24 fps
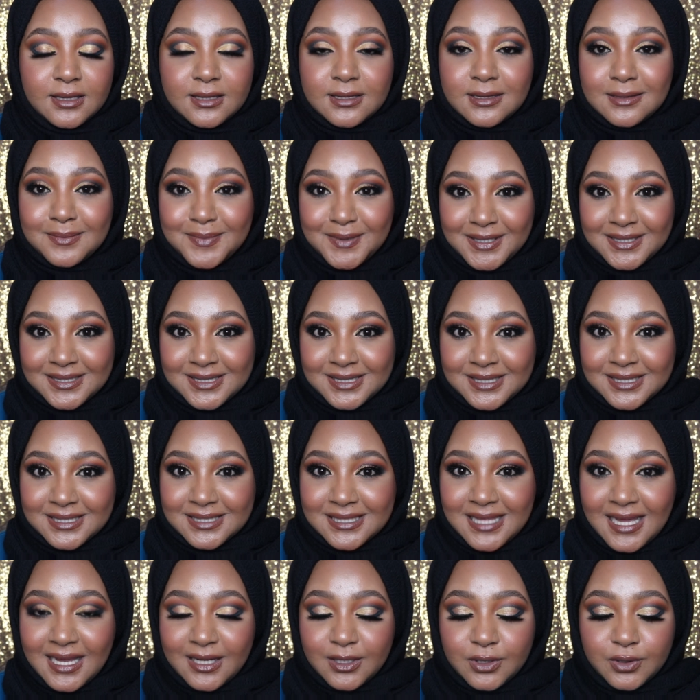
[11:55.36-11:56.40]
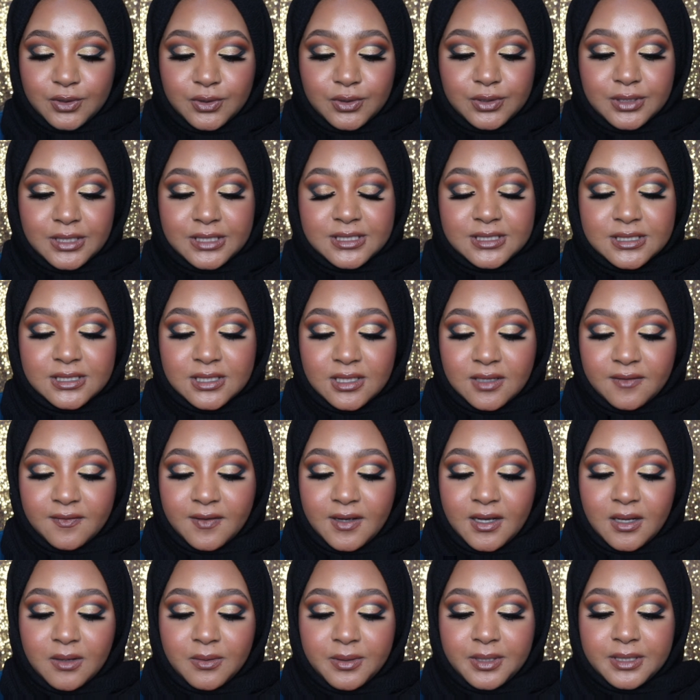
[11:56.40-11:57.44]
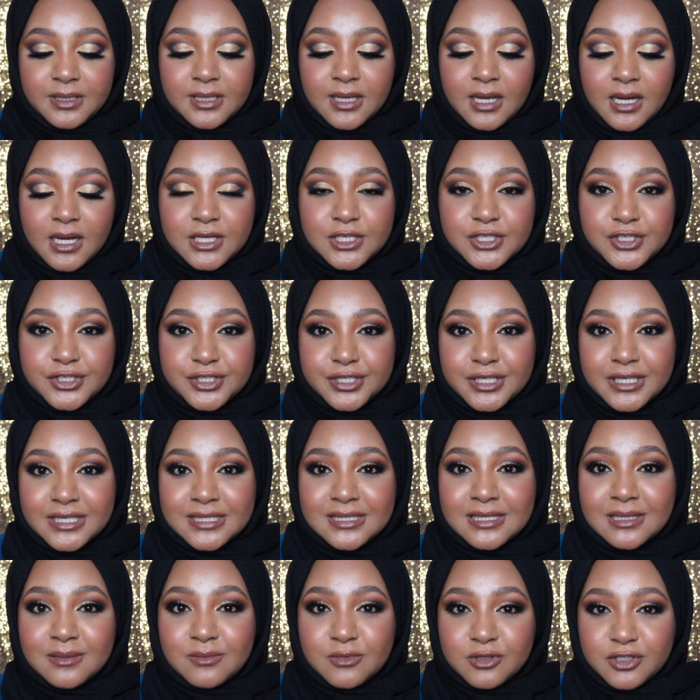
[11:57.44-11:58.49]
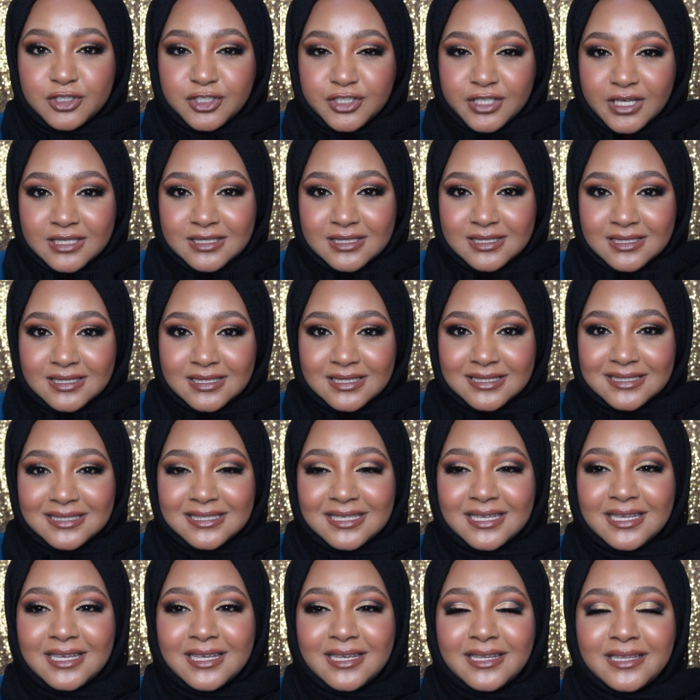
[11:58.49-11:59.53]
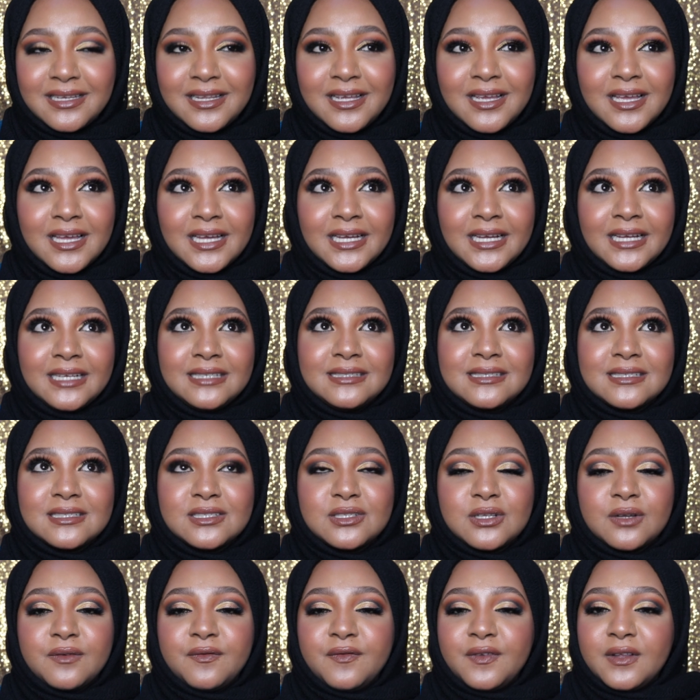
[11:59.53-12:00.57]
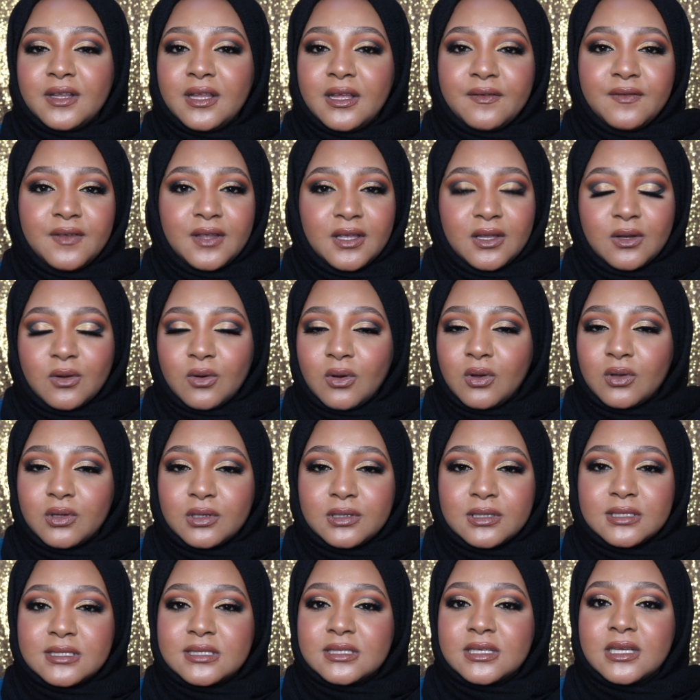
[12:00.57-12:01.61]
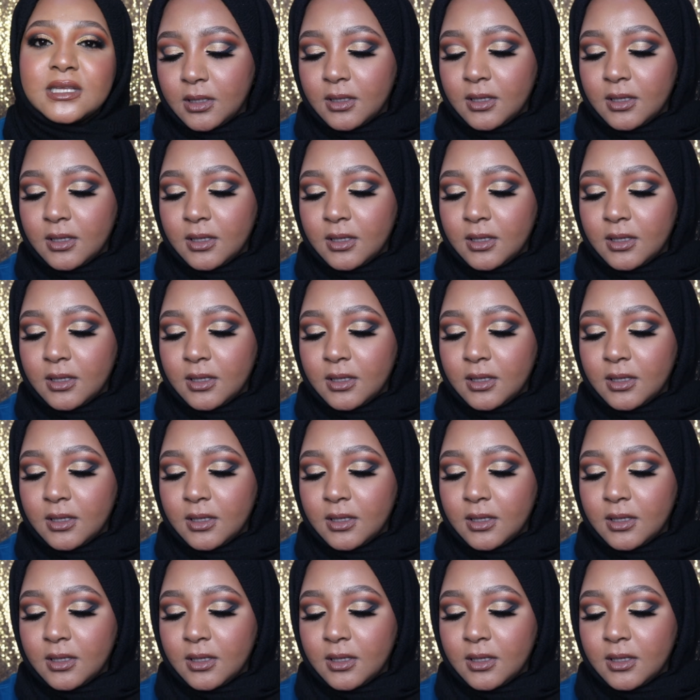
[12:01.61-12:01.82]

because it's that good. I just love how it hydrates and moisturizes the skin and does not feel heavy at all on the skin.